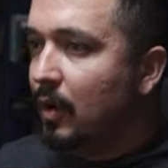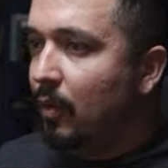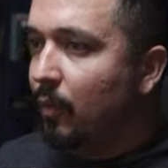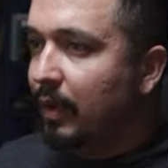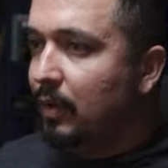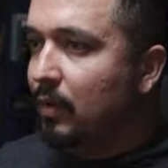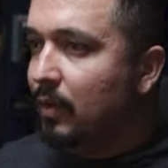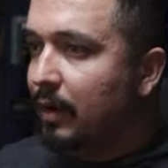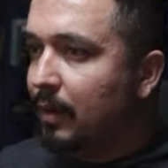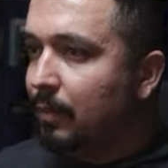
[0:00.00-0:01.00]
we go
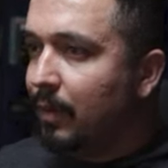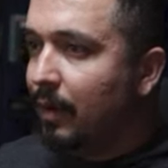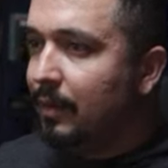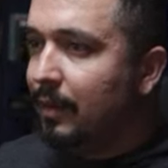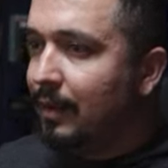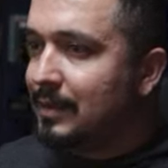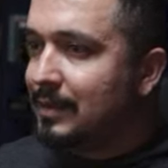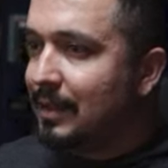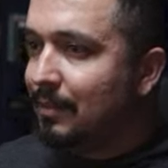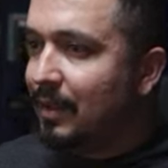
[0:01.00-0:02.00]
and apply that
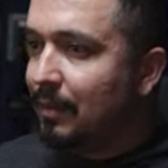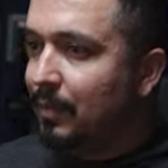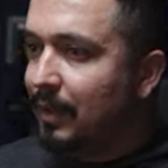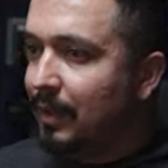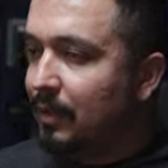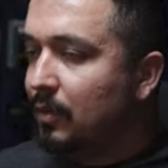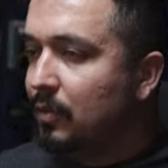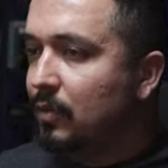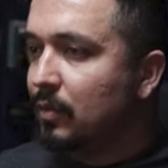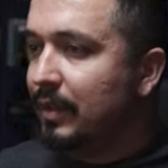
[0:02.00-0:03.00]
same template
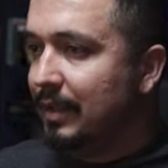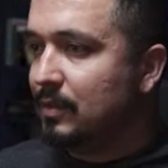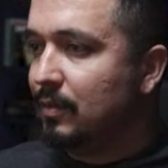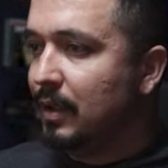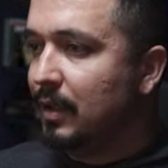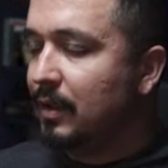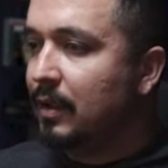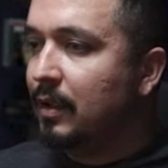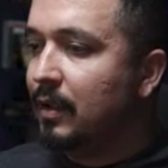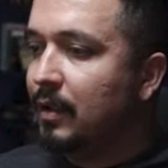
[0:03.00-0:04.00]
to this one.
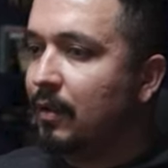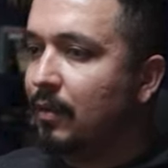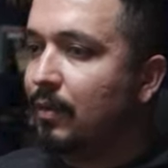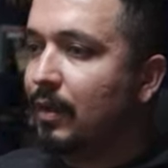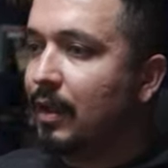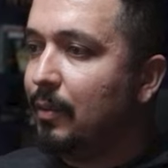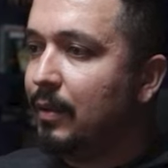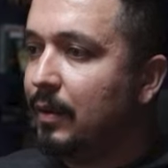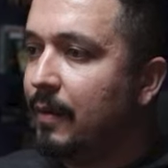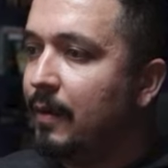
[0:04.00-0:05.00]
You see what happened?
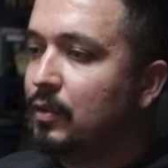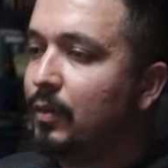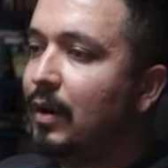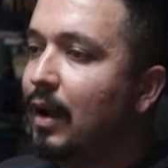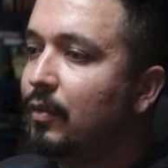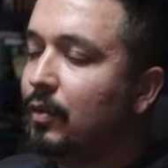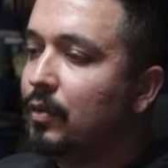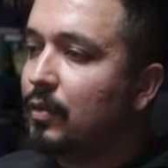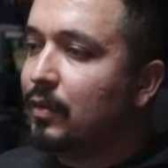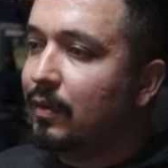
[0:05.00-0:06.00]
So we don't have to go
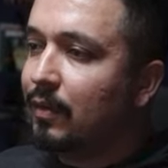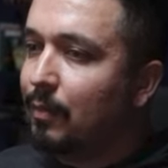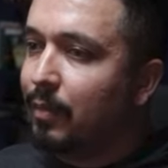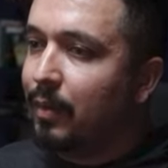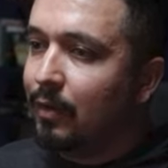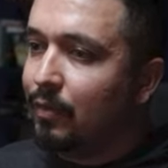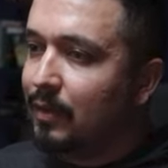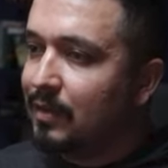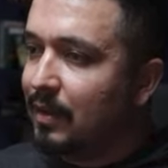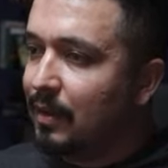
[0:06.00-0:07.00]
through the same painful
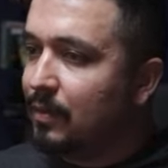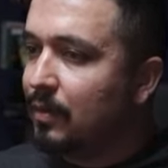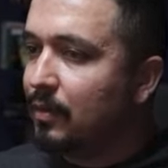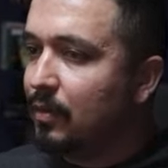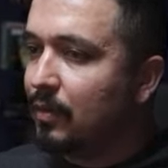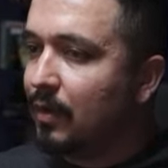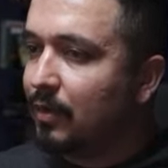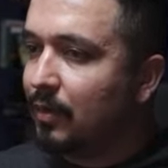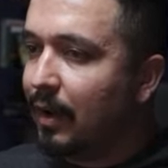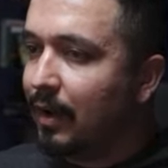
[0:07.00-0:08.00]
steps to try
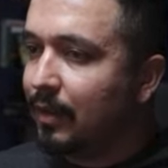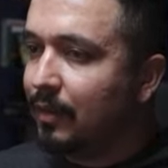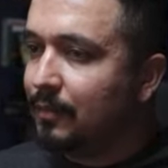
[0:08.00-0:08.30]
to add